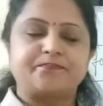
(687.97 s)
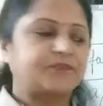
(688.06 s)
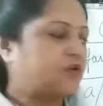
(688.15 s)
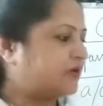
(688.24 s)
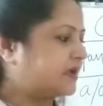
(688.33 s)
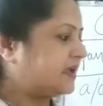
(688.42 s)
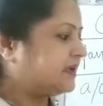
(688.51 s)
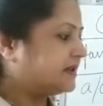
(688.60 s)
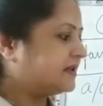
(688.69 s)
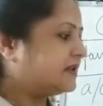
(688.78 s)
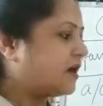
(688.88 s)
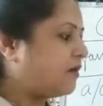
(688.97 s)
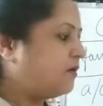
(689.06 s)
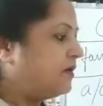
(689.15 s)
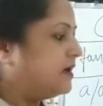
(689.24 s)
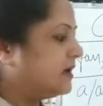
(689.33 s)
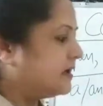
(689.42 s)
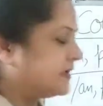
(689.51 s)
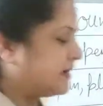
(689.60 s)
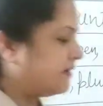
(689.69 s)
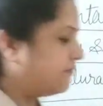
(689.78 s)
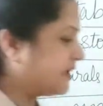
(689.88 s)
Okay, now
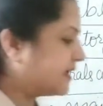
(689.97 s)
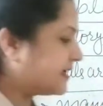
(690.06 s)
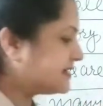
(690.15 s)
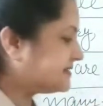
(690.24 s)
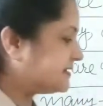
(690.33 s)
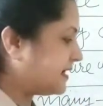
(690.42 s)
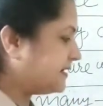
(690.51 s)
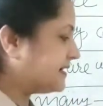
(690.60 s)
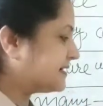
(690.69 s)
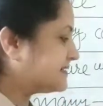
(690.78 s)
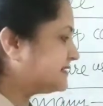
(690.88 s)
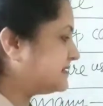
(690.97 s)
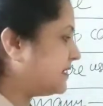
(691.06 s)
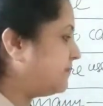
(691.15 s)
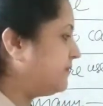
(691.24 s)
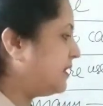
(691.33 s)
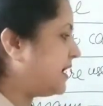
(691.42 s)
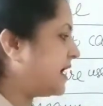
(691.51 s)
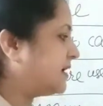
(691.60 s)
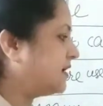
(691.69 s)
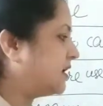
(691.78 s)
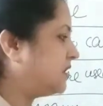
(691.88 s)
we can say that some
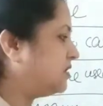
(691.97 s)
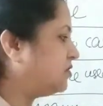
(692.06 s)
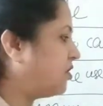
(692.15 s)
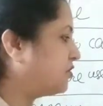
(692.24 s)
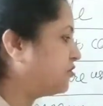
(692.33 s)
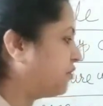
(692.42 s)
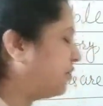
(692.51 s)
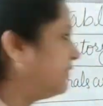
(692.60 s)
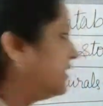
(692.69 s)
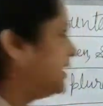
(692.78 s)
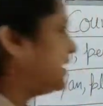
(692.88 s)
and a lot of,